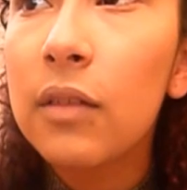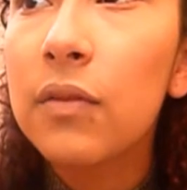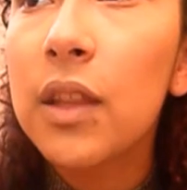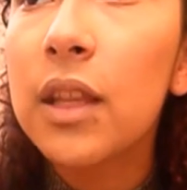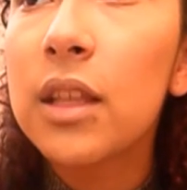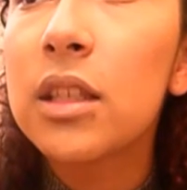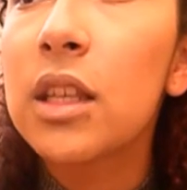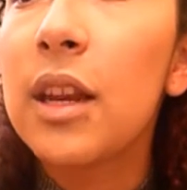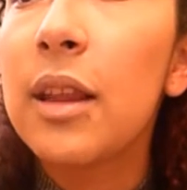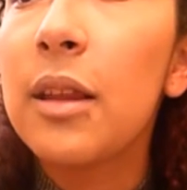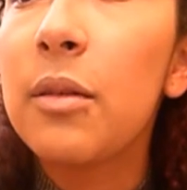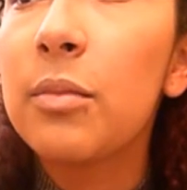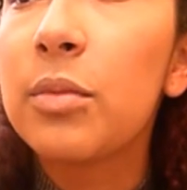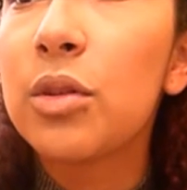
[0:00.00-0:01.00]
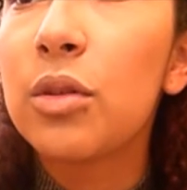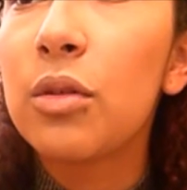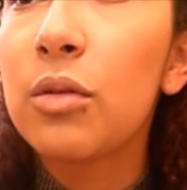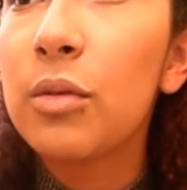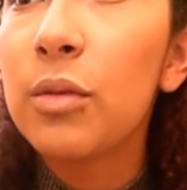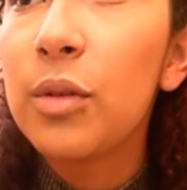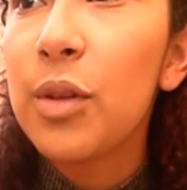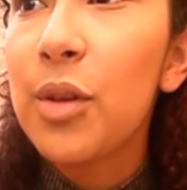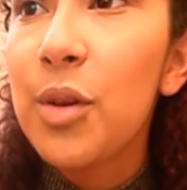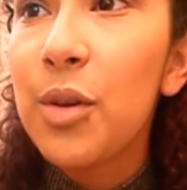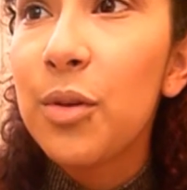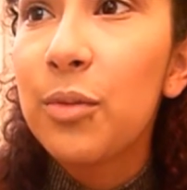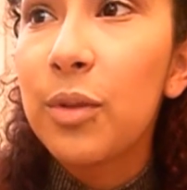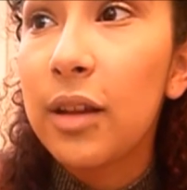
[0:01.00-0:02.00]
things today, so
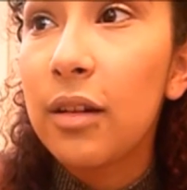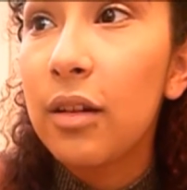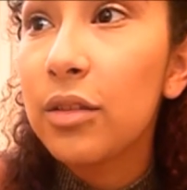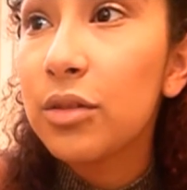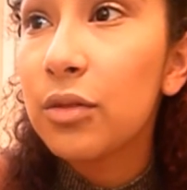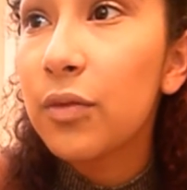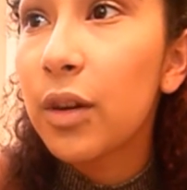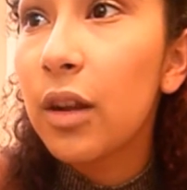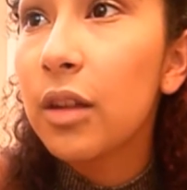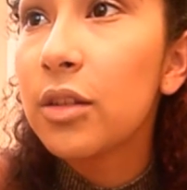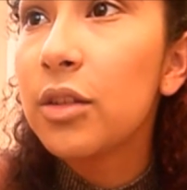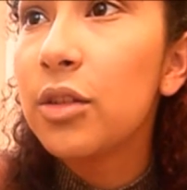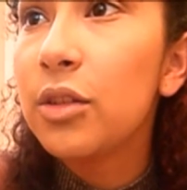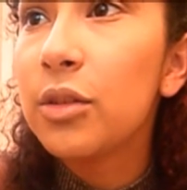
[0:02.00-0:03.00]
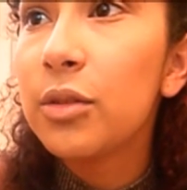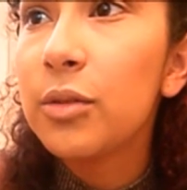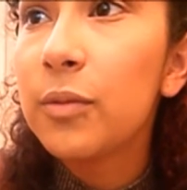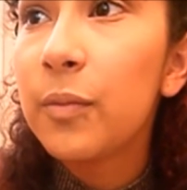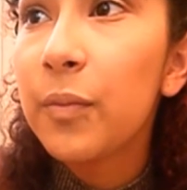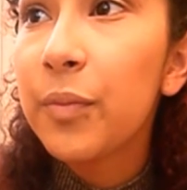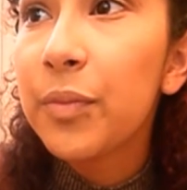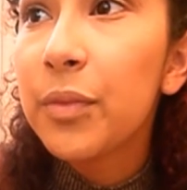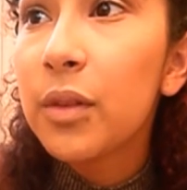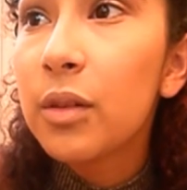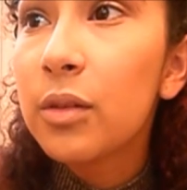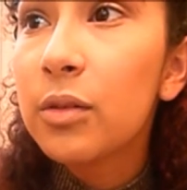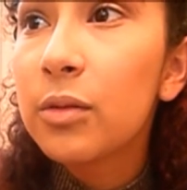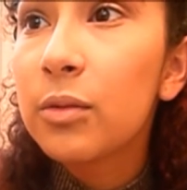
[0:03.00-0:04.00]
what I also forgot to do
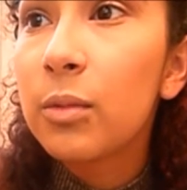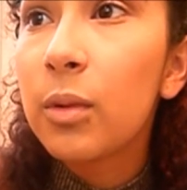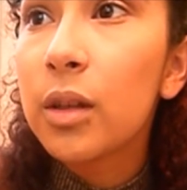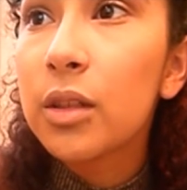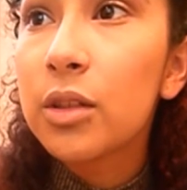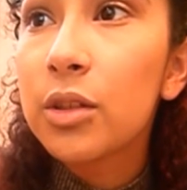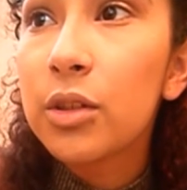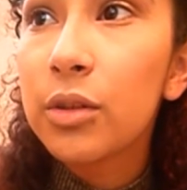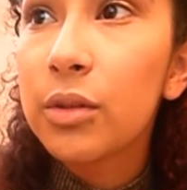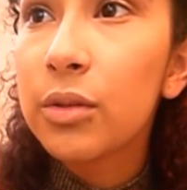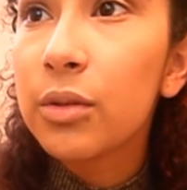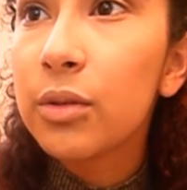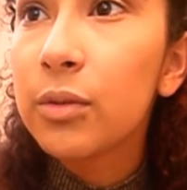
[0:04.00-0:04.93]
was to